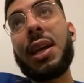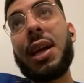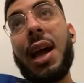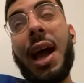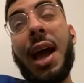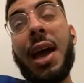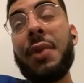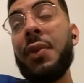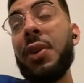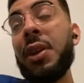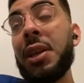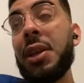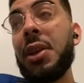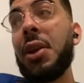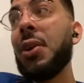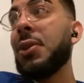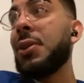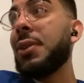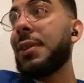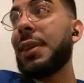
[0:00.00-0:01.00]
I really
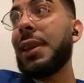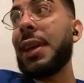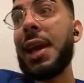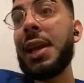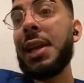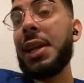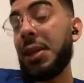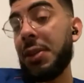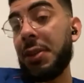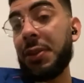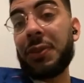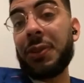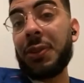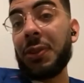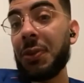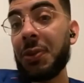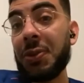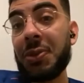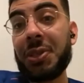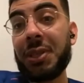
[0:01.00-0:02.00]
don't see any other
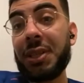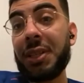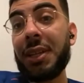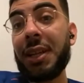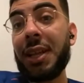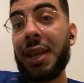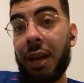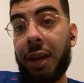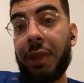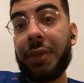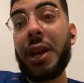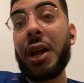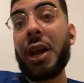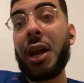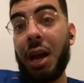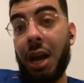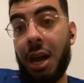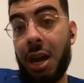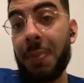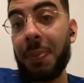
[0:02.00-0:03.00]
solution. They're
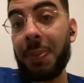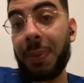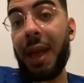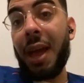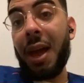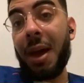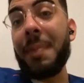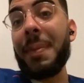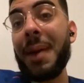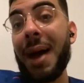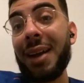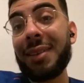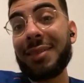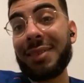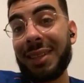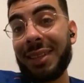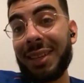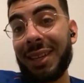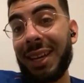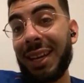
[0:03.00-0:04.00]
gonna play on
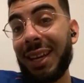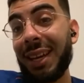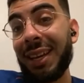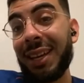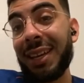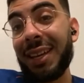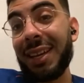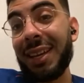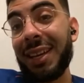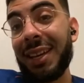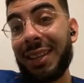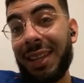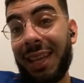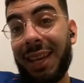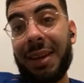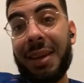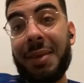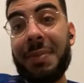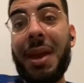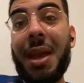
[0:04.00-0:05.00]
Boxing Day. They
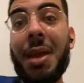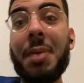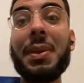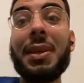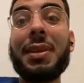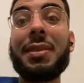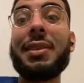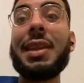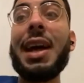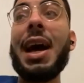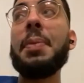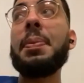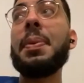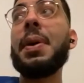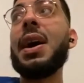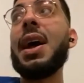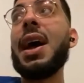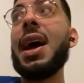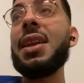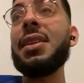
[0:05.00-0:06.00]
can maybe stop
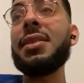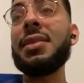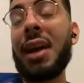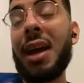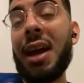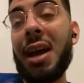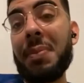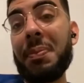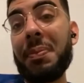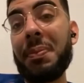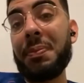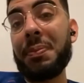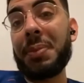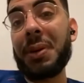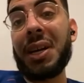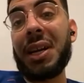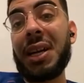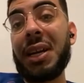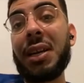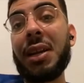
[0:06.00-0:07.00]
ahead of time,
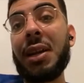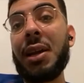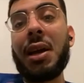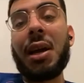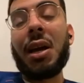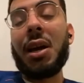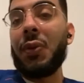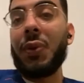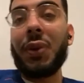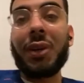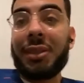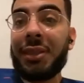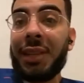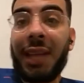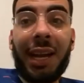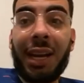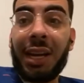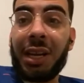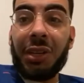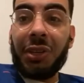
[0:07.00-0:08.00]
but what's
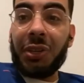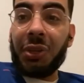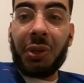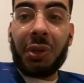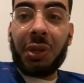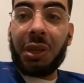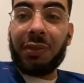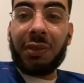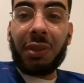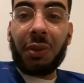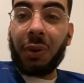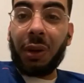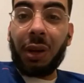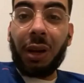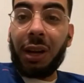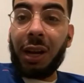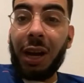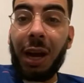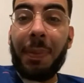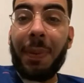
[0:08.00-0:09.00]
that gonna do if the
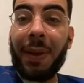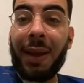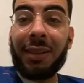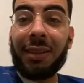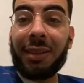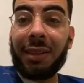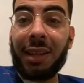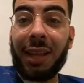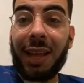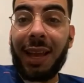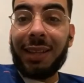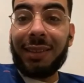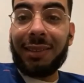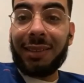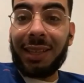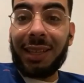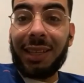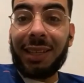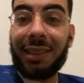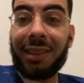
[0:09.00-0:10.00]
World Cup ends in the
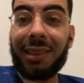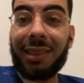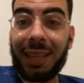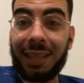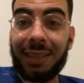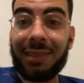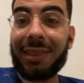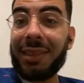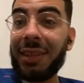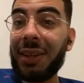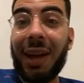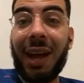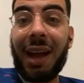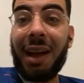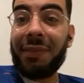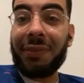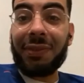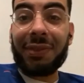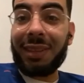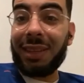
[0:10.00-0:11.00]
18th? They still
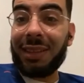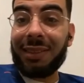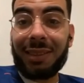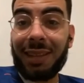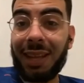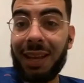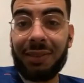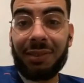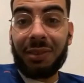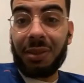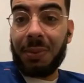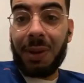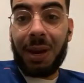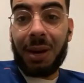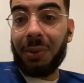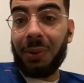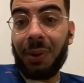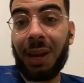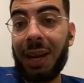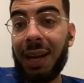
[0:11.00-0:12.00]
have 6 days no
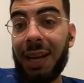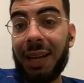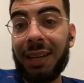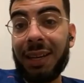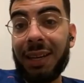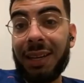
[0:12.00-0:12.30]
matter what.